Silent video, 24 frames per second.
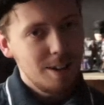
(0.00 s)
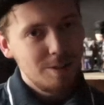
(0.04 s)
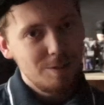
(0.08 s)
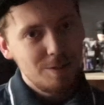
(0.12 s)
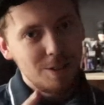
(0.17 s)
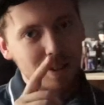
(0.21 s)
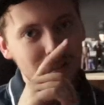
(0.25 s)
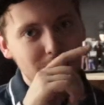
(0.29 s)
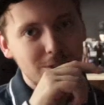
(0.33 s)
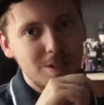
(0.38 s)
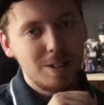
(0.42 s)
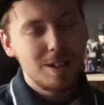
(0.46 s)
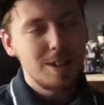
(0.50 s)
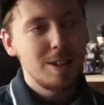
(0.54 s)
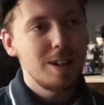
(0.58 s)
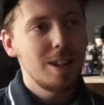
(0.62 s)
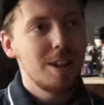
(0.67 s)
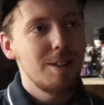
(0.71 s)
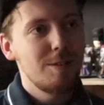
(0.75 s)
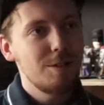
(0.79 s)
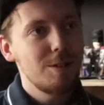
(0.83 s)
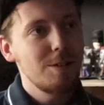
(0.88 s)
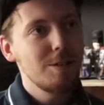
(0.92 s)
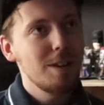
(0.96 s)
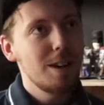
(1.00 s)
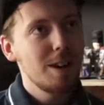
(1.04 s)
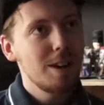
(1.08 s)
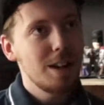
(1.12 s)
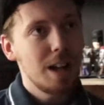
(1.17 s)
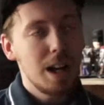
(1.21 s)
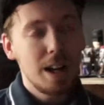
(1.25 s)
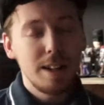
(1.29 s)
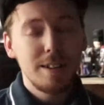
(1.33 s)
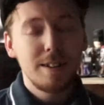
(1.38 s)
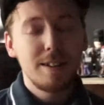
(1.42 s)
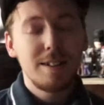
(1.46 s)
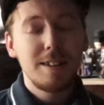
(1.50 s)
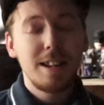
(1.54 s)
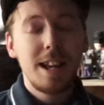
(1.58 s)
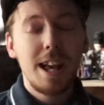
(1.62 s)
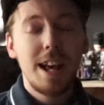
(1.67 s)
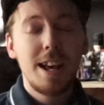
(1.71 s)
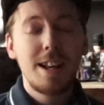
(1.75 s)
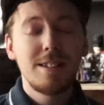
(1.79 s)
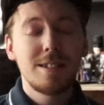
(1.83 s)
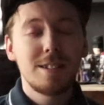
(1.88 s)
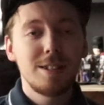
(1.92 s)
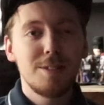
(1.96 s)
if you if you are under
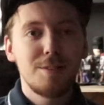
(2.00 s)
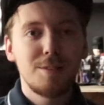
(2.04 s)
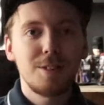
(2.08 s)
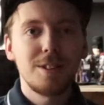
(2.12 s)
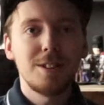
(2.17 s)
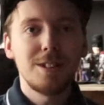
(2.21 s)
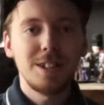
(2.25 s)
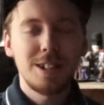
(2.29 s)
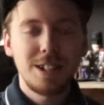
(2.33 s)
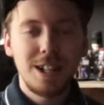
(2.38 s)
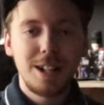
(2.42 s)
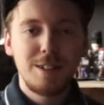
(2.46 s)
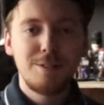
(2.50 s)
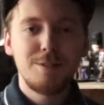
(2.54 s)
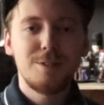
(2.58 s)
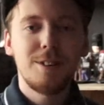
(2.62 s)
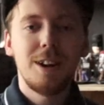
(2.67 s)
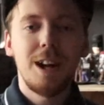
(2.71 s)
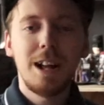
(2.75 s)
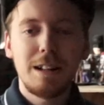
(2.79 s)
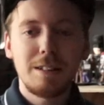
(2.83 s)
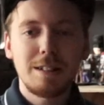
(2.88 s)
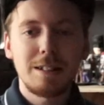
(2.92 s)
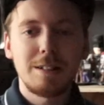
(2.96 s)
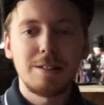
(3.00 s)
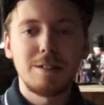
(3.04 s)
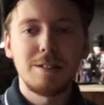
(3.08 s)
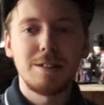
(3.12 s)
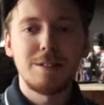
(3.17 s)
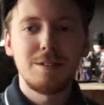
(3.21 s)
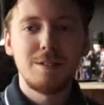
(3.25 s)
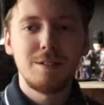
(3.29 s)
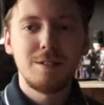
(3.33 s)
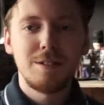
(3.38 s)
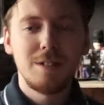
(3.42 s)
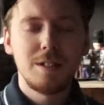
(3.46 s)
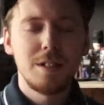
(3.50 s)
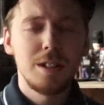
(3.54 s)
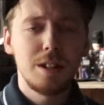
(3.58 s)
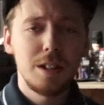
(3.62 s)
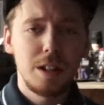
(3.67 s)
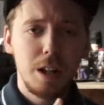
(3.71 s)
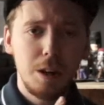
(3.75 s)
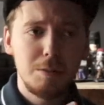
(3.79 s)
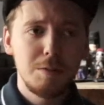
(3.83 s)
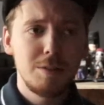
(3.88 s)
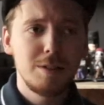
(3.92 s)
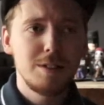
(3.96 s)
the age of consent for alcohol,
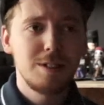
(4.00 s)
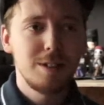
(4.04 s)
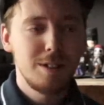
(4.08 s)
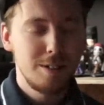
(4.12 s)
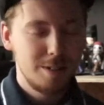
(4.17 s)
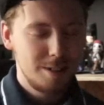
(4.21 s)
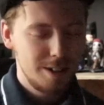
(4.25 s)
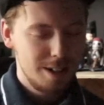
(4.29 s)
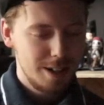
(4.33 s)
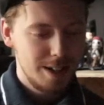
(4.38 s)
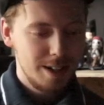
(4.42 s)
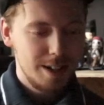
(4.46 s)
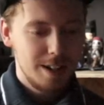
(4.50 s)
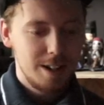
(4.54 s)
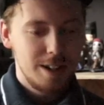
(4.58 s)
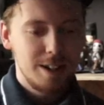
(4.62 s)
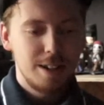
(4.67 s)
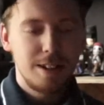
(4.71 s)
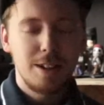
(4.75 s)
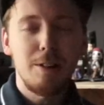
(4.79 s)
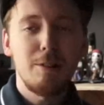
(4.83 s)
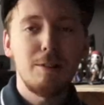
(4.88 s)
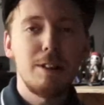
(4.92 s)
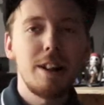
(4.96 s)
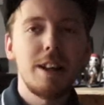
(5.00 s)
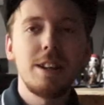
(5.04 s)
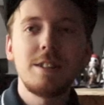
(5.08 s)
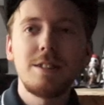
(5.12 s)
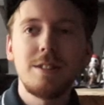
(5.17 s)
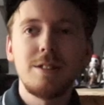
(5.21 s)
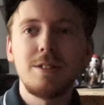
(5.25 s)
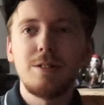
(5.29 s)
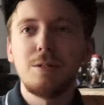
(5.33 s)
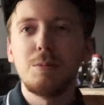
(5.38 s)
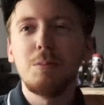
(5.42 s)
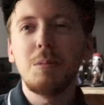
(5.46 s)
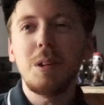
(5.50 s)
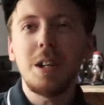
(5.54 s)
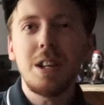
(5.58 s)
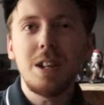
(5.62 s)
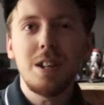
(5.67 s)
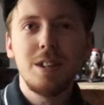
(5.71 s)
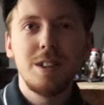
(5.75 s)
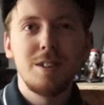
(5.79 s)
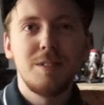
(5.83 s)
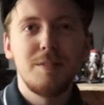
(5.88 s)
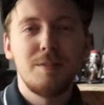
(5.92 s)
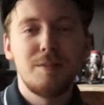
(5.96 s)
don't don't listen to
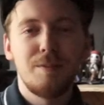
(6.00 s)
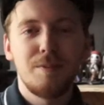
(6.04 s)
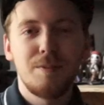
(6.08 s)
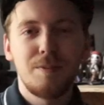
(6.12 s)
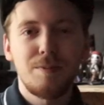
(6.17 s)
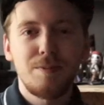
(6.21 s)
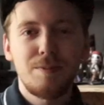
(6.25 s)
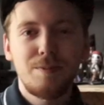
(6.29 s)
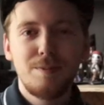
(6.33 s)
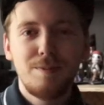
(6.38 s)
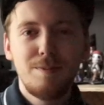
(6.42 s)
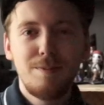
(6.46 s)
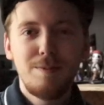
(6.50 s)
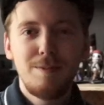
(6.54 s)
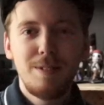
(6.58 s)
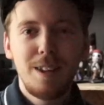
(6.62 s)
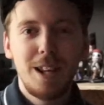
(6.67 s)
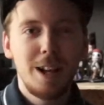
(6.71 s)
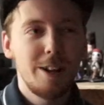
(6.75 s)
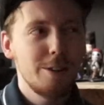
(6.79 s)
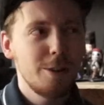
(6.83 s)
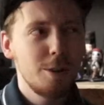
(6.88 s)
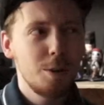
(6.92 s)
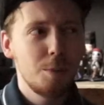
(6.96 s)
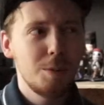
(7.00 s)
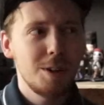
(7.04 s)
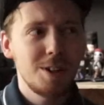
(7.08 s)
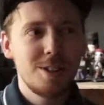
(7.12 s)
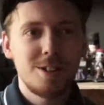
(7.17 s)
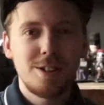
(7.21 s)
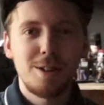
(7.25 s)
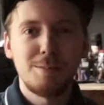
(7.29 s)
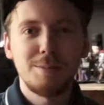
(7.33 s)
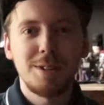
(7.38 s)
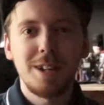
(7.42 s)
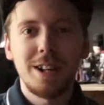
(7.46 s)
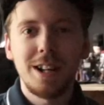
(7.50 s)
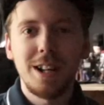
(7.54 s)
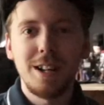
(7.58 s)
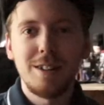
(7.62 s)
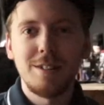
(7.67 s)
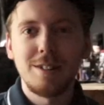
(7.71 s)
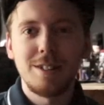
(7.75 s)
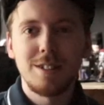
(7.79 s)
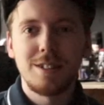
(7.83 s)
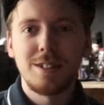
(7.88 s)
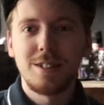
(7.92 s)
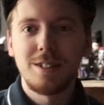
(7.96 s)
me. Go watch something
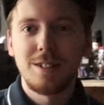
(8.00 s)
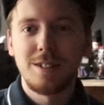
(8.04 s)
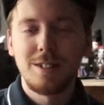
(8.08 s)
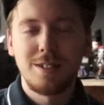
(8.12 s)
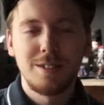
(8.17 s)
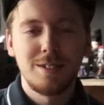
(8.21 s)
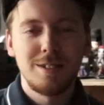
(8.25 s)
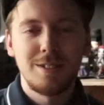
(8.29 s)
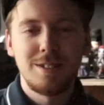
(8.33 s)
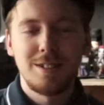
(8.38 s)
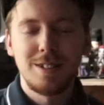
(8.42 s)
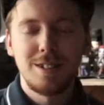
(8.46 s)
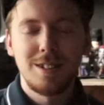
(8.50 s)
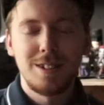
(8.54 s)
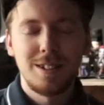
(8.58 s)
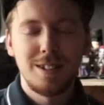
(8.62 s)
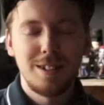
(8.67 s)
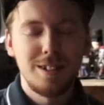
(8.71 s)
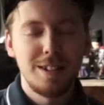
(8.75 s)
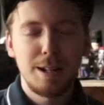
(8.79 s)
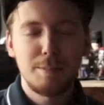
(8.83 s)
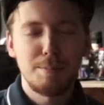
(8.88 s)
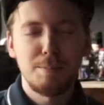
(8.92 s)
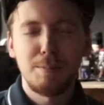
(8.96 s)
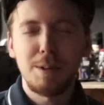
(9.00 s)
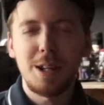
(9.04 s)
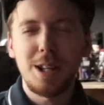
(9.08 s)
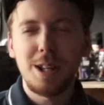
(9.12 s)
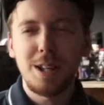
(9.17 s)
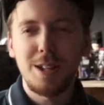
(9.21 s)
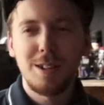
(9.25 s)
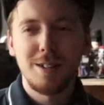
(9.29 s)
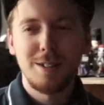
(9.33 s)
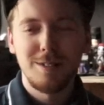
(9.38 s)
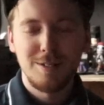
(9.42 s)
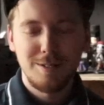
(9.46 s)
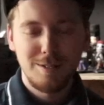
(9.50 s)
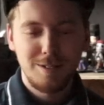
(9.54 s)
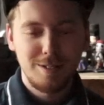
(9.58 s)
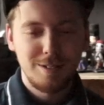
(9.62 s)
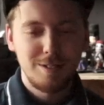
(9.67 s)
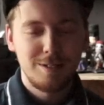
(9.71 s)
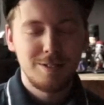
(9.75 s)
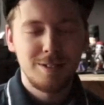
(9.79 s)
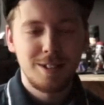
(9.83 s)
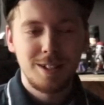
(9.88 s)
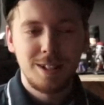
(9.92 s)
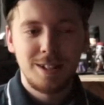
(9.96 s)
else. Not me.
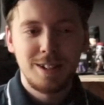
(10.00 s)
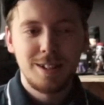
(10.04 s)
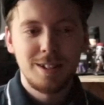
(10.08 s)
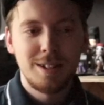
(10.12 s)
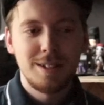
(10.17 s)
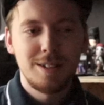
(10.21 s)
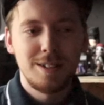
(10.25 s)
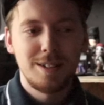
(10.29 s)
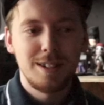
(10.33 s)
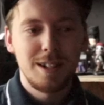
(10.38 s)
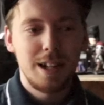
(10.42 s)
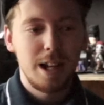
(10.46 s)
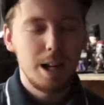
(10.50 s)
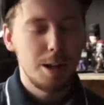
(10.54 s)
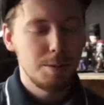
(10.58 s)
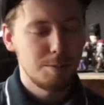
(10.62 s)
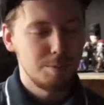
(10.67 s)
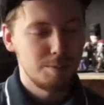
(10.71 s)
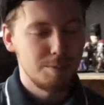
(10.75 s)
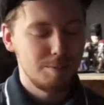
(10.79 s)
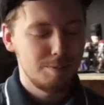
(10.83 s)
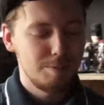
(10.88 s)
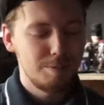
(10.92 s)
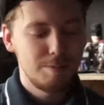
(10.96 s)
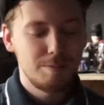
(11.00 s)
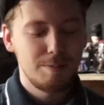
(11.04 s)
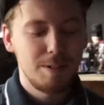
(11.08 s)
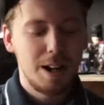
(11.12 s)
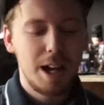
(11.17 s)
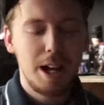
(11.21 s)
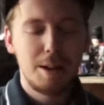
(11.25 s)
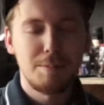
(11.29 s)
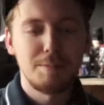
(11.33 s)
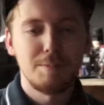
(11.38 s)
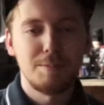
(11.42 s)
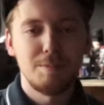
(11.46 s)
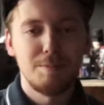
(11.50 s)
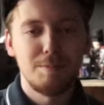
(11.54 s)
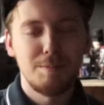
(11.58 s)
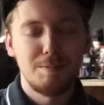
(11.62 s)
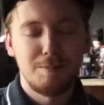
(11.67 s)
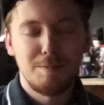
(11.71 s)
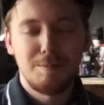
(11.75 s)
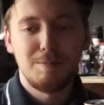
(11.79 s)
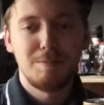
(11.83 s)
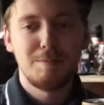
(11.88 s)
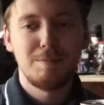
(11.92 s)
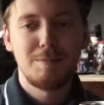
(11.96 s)
Um, I'm
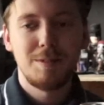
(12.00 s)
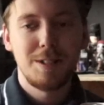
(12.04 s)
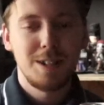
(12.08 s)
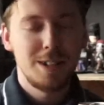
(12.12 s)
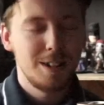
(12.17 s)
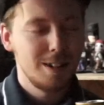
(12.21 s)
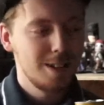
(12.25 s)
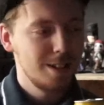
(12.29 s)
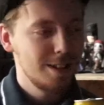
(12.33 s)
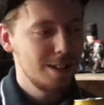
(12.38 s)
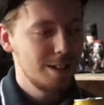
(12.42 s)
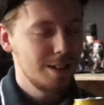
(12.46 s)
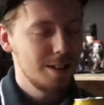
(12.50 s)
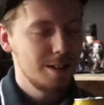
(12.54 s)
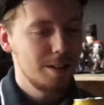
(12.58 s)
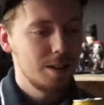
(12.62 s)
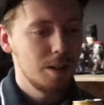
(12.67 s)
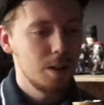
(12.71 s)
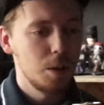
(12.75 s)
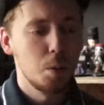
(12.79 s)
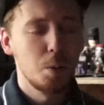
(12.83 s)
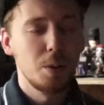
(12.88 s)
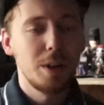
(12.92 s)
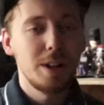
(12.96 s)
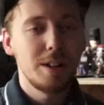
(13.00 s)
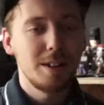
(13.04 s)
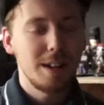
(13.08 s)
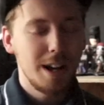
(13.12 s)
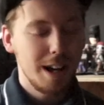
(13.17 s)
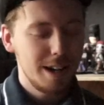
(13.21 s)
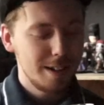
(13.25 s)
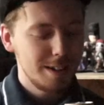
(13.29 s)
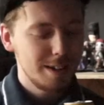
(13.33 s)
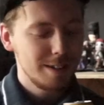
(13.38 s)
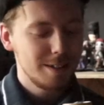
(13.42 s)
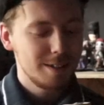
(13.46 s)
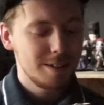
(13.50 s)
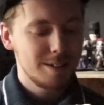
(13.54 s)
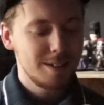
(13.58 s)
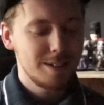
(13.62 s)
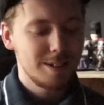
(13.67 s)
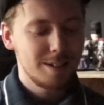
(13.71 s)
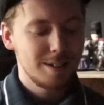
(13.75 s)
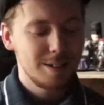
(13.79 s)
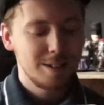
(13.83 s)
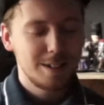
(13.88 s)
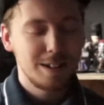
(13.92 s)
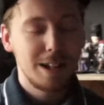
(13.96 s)
a weird guy
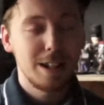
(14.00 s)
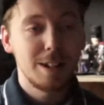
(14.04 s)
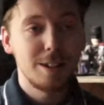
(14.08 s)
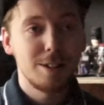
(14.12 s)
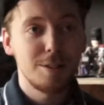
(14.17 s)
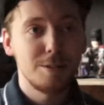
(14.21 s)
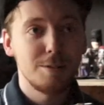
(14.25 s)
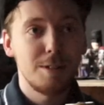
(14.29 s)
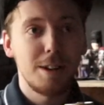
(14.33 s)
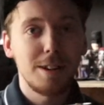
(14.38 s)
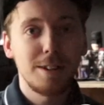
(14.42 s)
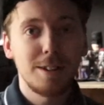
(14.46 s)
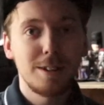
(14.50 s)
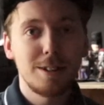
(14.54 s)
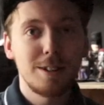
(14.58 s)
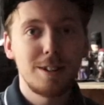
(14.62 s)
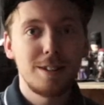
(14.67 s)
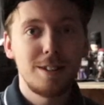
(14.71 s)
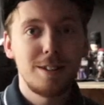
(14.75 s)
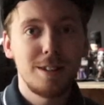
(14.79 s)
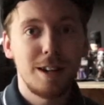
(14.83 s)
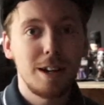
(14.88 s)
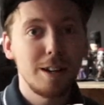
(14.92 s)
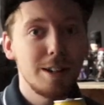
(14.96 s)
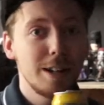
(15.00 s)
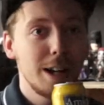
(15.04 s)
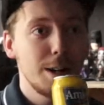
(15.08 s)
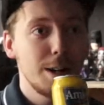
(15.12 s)
that's getting drunk on